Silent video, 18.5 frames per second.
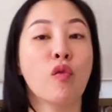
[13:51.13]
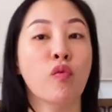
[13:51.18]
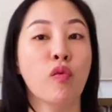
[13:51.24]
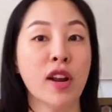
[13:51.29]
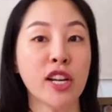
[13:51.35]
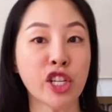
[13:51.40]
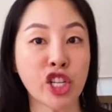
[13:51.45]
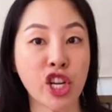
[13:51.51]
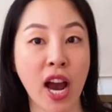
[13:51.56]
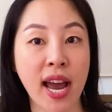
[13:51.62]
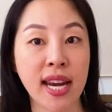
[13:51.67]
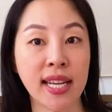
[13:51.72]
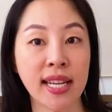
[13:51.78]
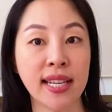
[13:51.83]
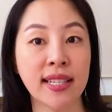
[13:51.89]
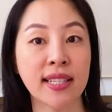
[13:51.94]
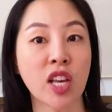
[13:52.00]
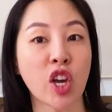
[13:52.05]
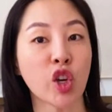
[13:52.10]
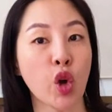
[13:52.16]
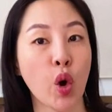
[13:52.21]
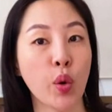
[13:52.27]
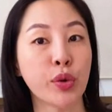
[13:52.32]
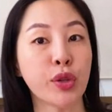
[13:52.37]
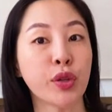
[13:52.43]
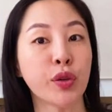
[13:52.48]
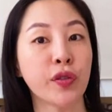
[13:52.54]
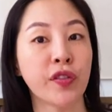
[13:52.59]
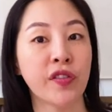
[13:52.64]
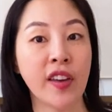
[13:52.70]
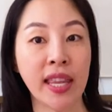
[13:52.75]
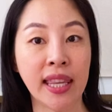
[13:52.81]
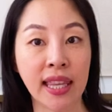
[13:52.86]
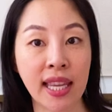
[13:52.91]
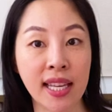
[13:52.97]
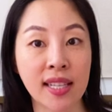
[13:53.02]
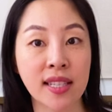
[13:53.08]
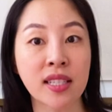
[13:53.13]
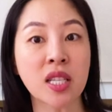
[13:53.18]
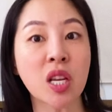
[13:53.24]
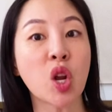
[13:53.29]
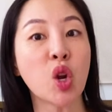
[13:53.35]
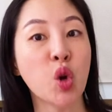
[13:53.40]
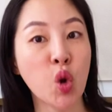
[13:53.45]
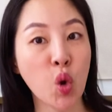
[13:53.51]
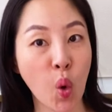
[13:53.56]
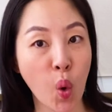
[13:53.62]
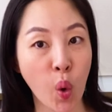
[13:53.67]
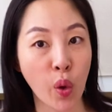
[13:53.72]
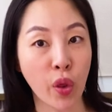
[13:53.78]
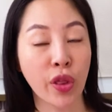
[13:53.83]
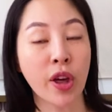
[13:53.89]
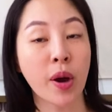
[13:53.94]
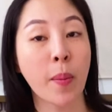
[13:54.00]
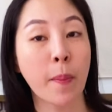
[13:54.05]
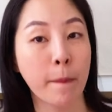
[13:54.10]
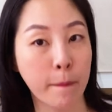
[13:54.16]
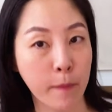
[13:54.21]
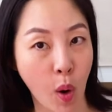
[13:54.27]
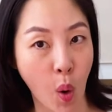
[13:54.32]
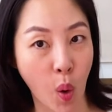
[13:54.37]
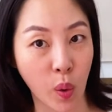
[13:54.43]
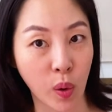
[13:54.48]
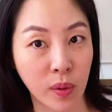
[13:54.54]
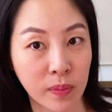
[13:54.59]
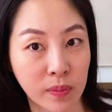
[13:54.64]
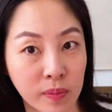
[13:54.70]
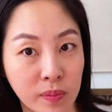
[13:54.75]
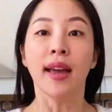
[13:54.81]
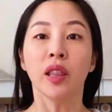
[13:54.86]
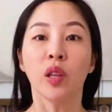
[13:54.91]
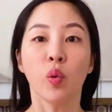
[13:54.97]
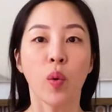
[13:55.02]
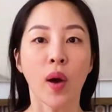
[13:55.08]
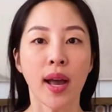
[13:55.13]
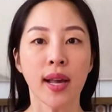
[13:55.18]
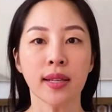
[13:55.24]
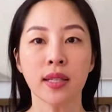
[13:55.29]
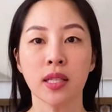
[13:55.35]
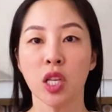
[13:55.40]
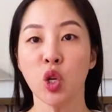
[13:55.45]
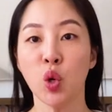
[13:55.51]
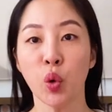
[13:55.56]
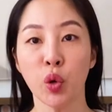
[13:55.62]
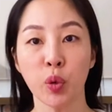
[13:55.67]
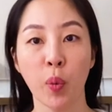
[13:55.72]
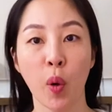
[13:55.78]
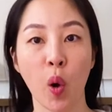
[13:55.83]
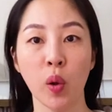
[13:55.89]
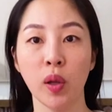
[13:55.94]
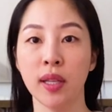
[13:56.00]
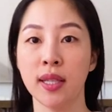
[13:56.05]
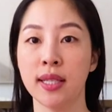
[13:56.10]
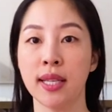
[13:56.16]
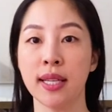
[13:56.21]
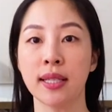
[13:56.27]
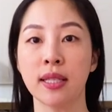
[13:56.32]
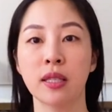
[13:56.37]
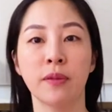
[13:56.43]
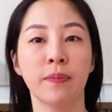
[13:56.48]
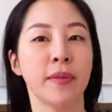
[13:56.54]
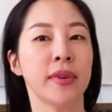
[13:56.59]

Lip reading: rich Chinese go to Finland's North Pole. In the West, the North Pole is this